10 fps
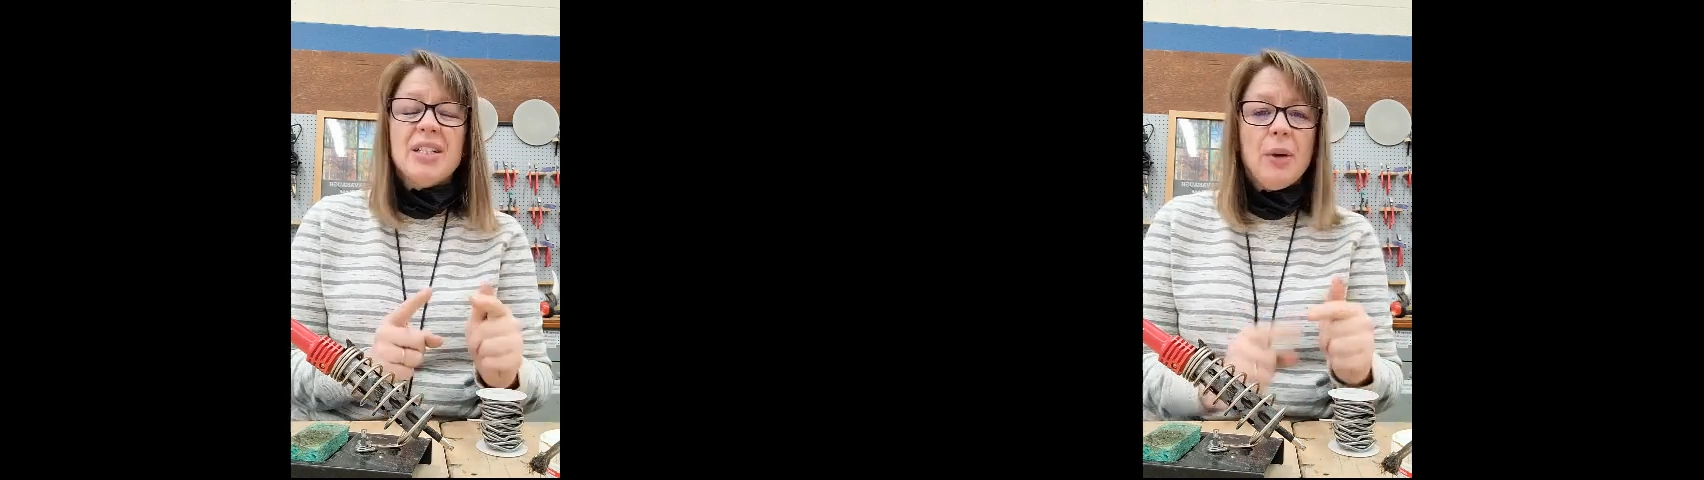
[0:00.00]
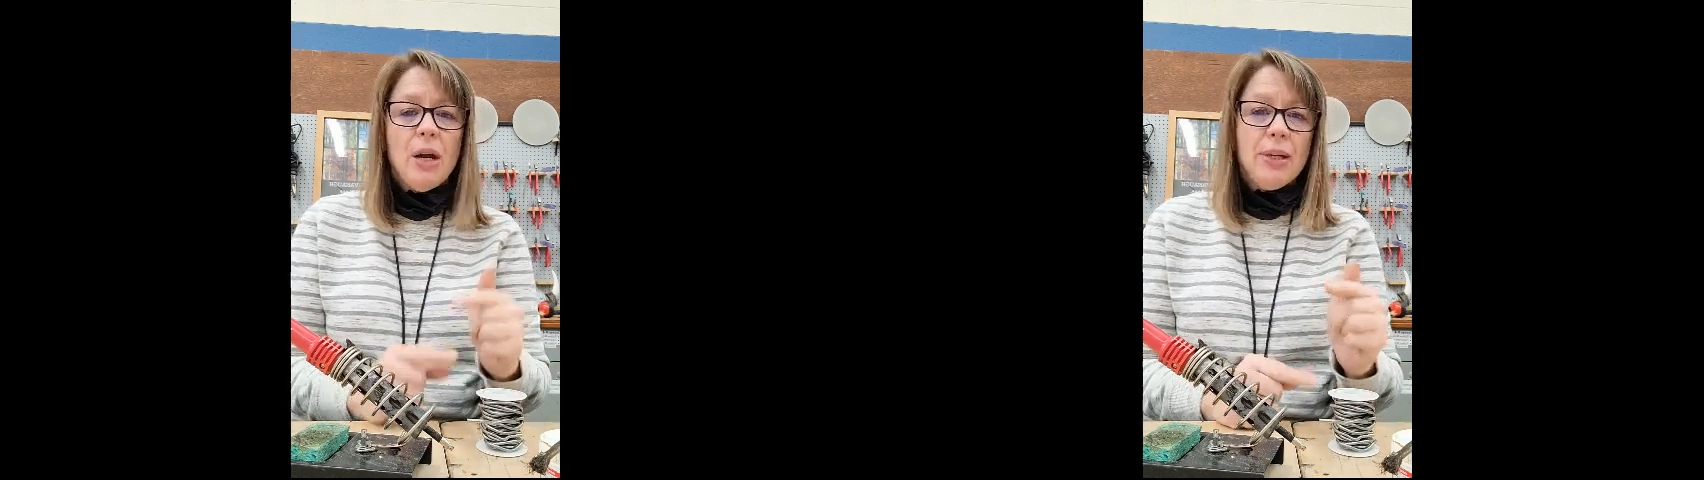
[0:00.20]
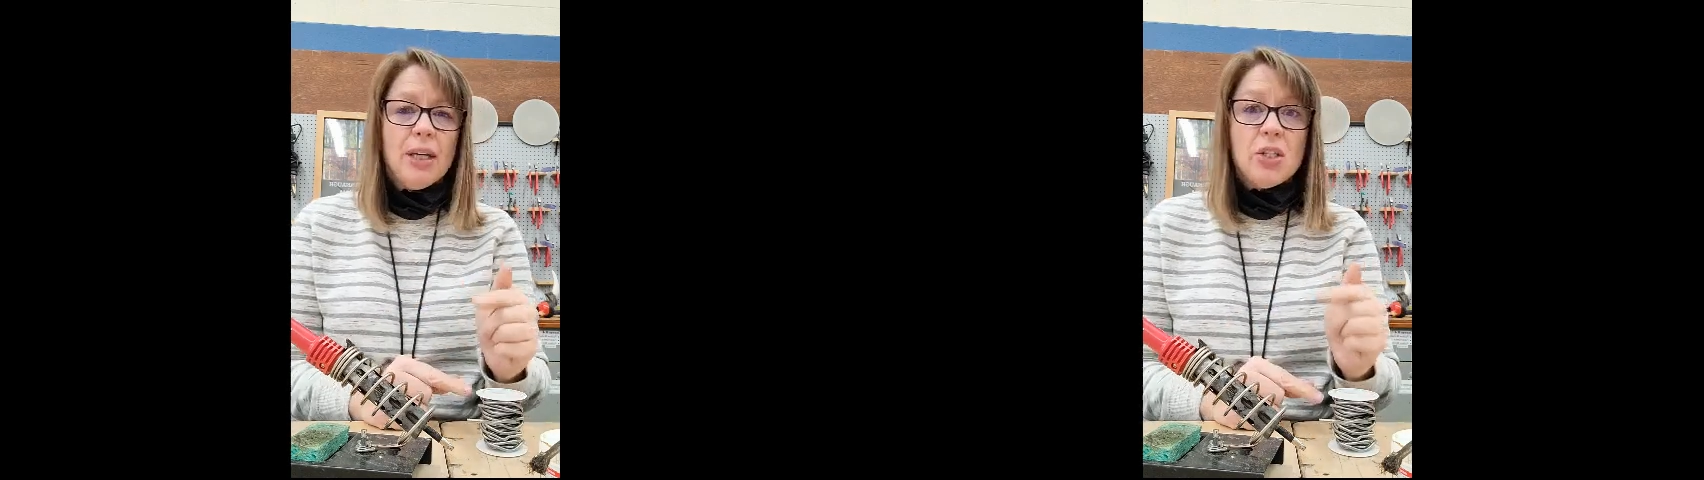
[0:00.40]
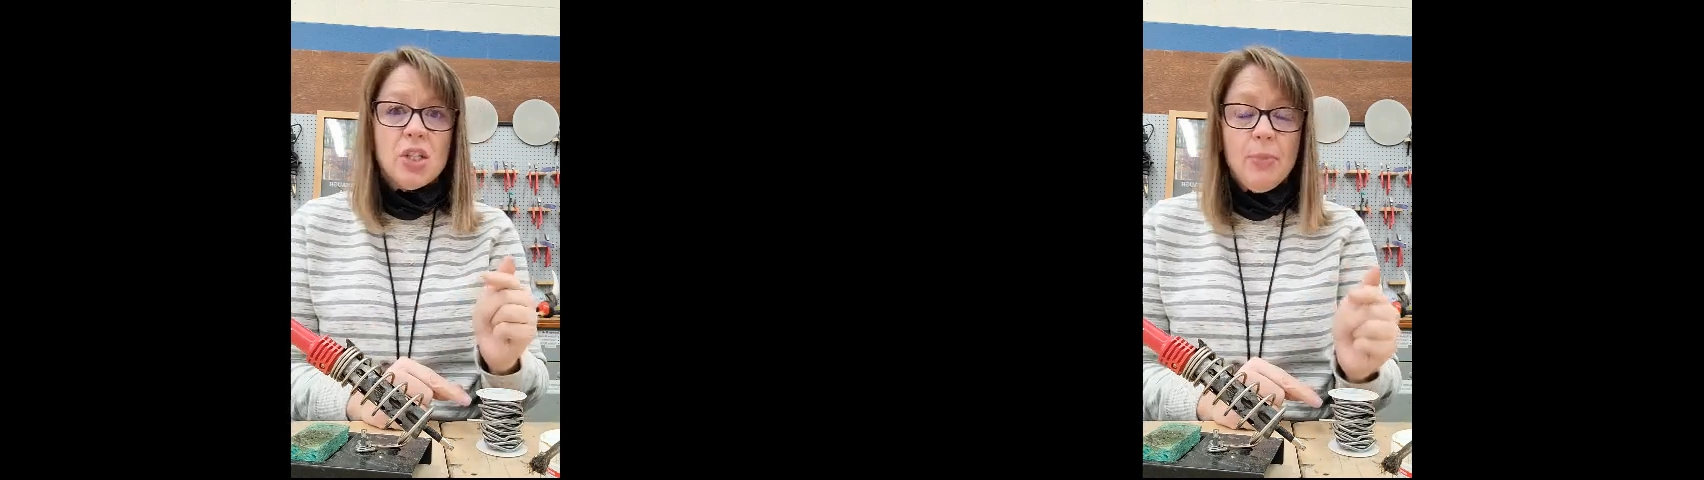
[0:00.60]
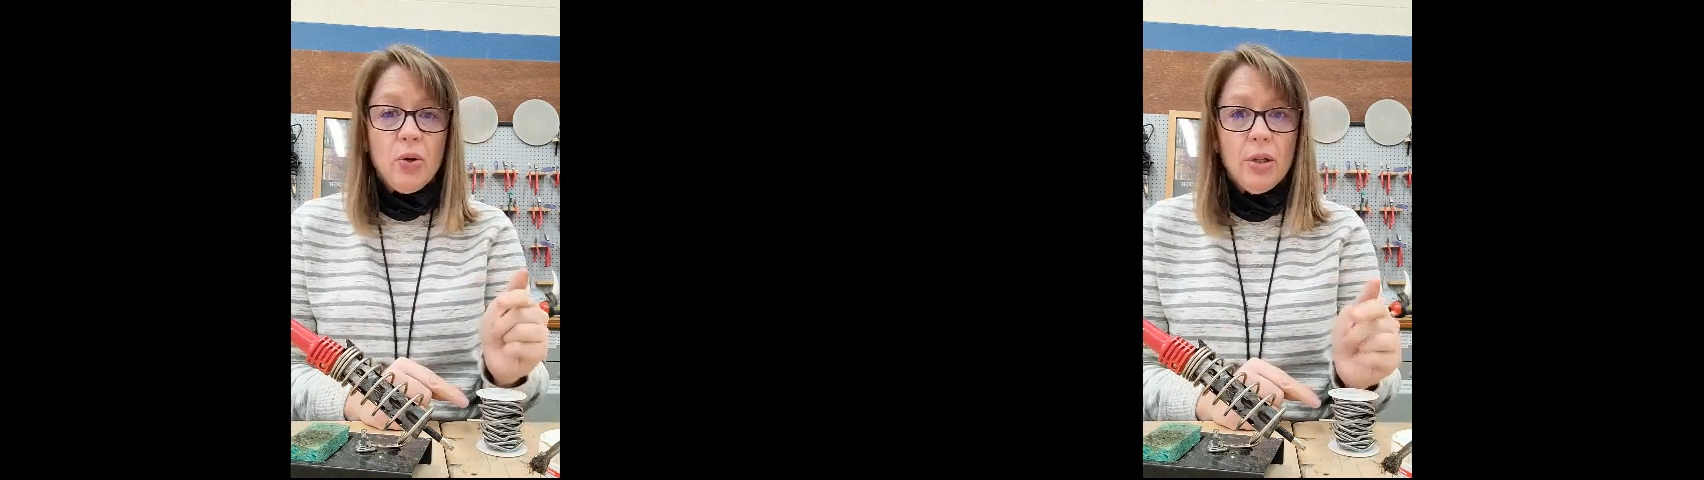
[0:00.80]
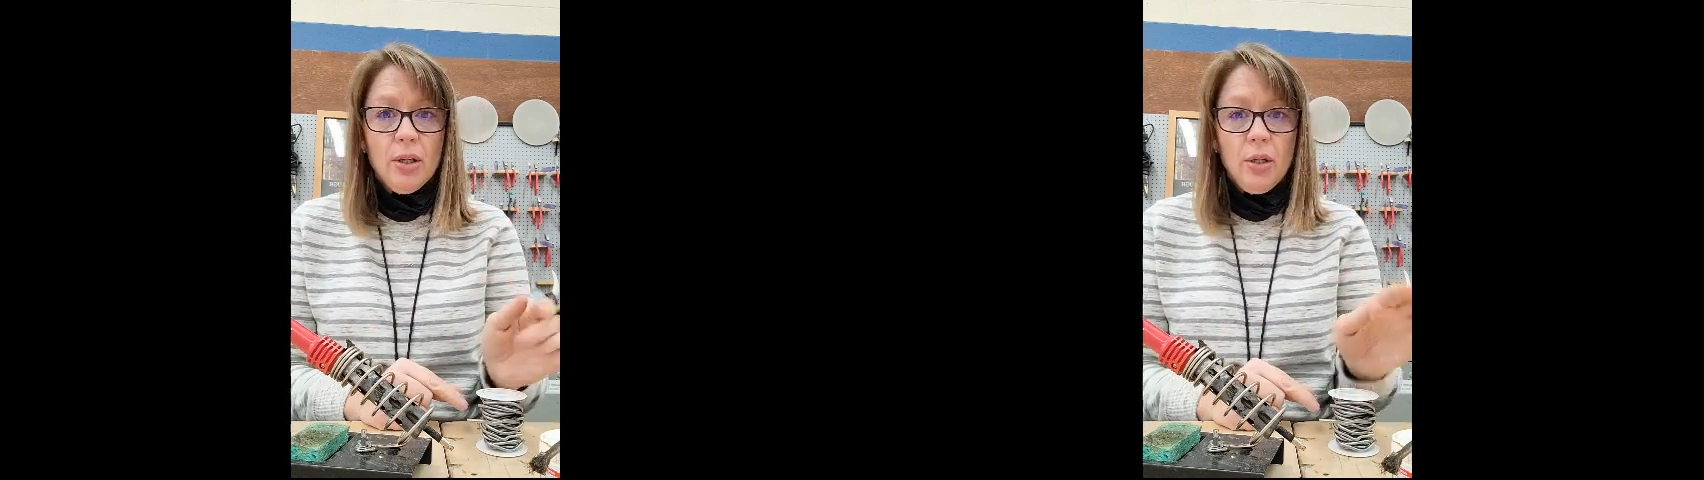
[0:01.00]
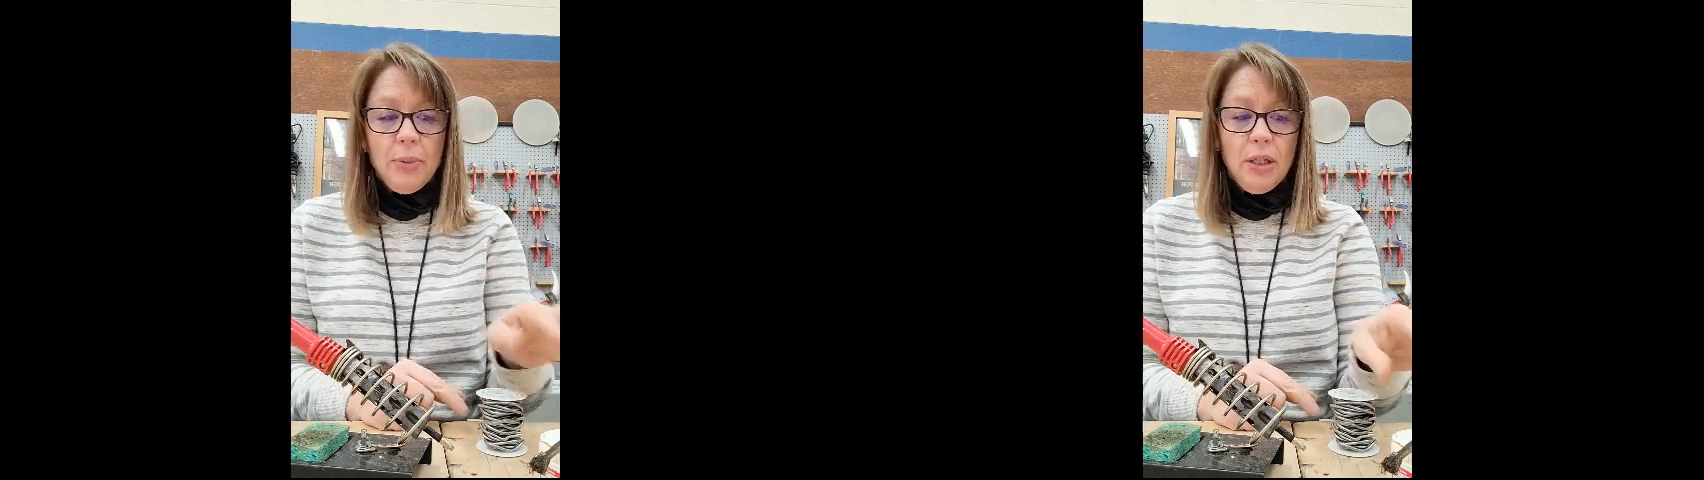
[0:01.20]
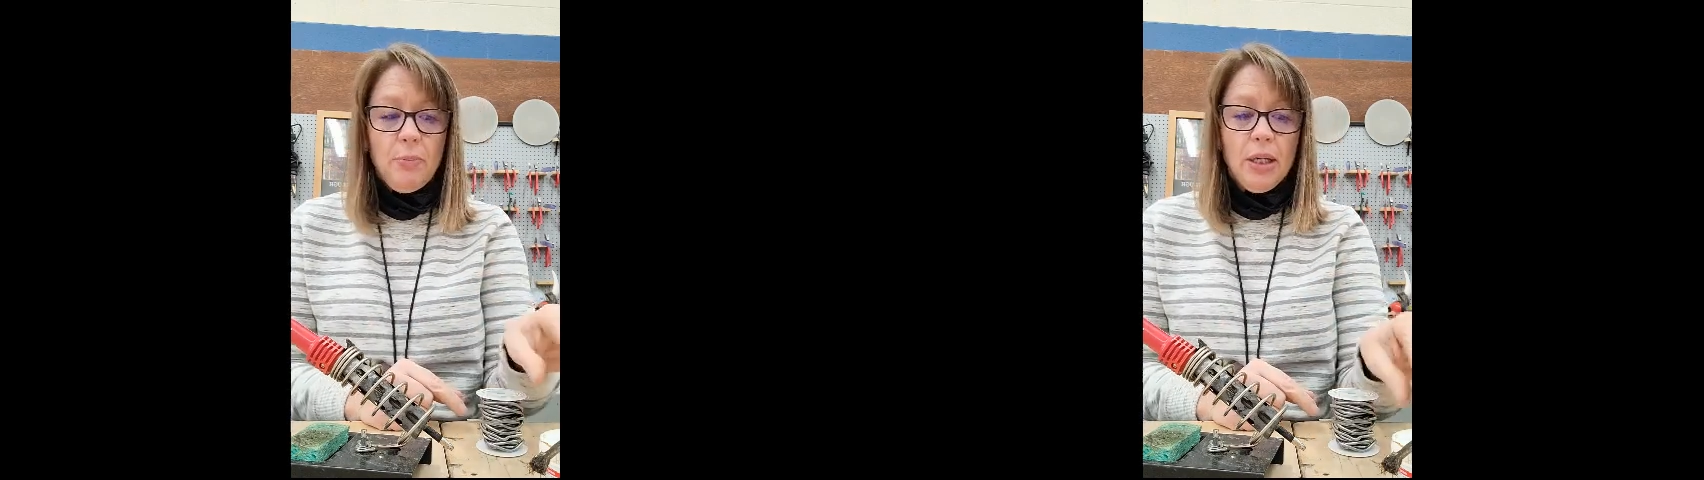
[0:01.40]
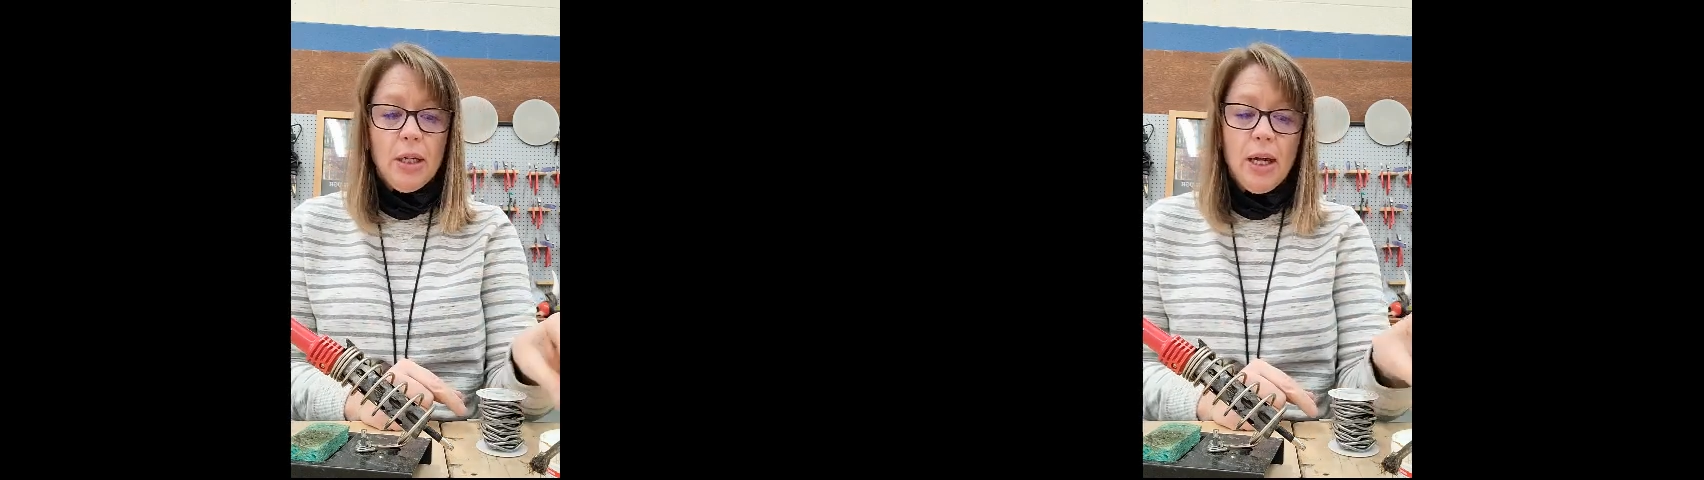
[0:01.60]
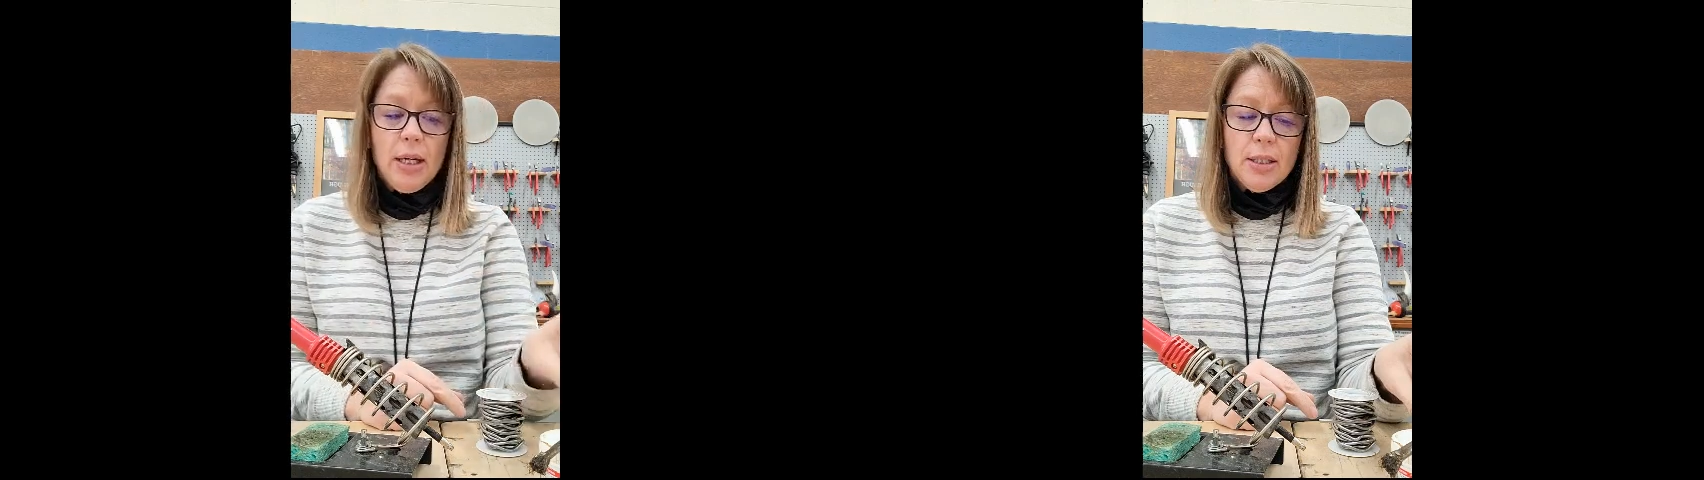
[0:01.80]
it's probably going to smoke a little bit
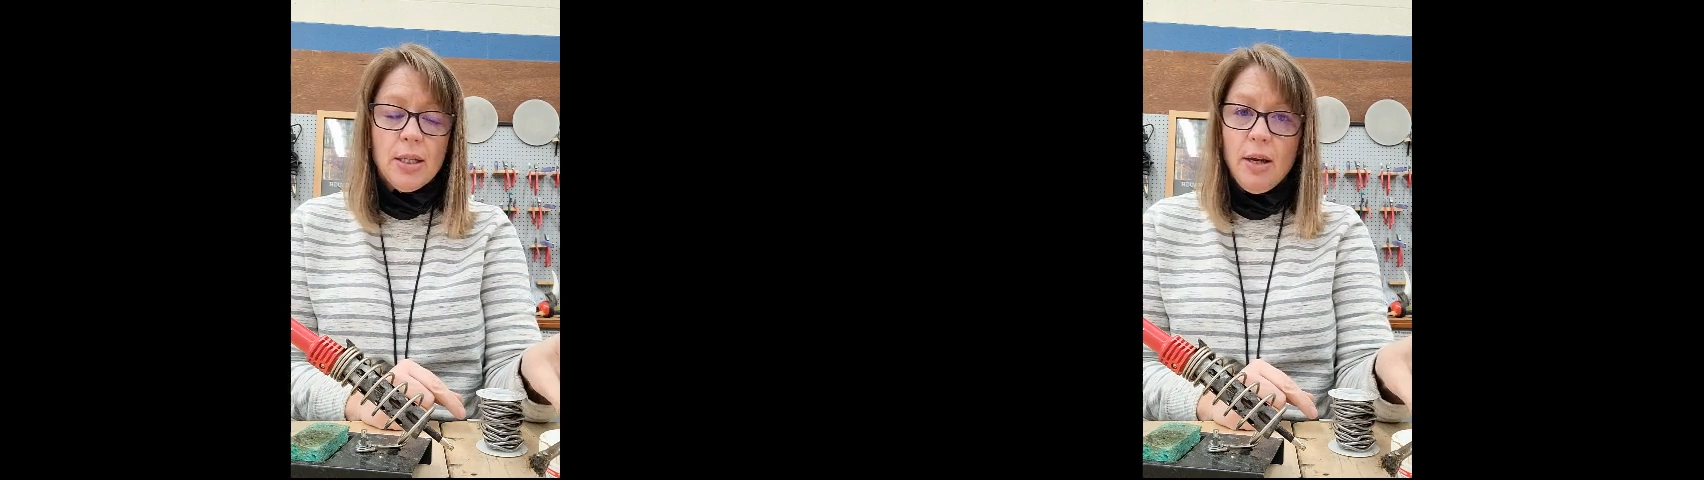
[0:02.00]
because